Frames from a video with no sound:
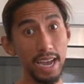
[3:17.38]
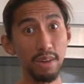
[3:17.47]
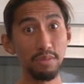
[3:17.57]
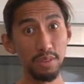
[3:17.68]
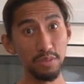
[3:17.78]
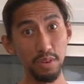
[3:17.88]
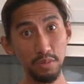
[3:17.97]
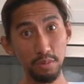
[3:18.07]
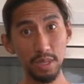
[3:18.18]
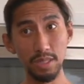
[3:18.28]
half of the fourth
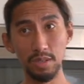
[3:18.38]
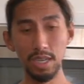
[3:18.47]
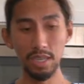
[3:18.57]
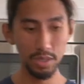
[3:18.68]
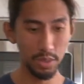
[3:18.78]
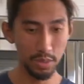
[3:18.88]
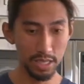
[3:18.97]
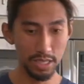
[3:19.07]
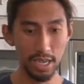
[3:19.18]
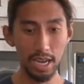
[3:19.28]
ones, right? So it's
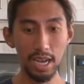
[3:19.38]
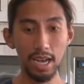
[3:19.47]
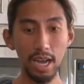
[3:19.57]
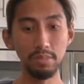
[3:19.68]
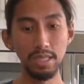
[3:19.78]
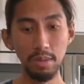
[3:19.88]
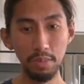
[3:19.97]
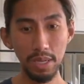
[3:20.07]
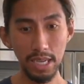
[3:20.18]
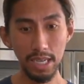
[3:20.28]
just like, I'm
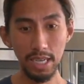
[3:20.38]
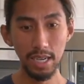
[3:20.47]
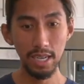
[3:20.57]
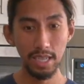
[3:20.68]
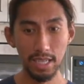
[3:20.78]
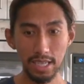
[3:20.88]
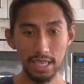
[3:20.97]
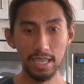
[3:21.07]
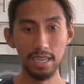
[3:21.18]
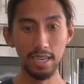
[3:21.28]
stepping in
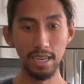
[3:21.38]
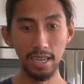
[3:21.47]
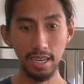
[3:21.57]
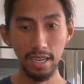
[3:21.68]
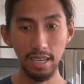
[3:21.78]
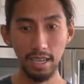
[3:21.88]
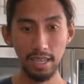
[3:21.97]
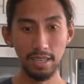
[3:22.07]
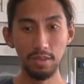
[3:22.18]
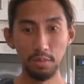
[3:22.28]
here.
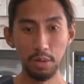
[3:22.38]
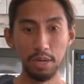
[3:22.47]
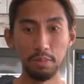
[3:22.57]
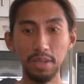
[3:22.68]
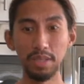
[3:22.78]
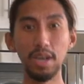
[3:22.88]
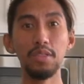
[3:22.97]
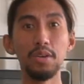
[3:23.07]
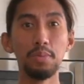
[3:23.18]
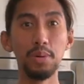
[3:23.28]
And what about the
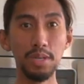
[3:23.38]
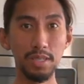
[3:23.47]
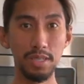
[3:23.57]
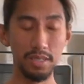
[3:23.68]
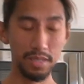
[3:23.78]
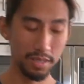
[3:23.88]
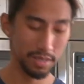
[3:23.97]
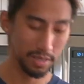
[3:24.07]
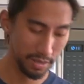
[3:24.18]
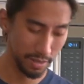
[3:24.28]
other person?
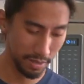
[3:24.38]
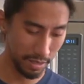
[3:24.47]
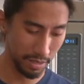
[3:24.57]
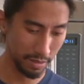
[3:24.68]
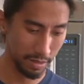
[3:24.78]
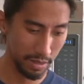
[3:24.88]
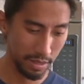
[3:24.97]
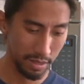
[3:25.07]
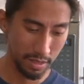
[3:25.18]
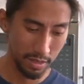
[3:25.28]
Okay.
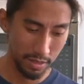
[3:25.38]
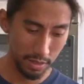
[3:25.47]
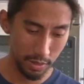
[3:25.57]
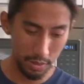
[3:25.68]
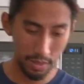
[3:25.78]
So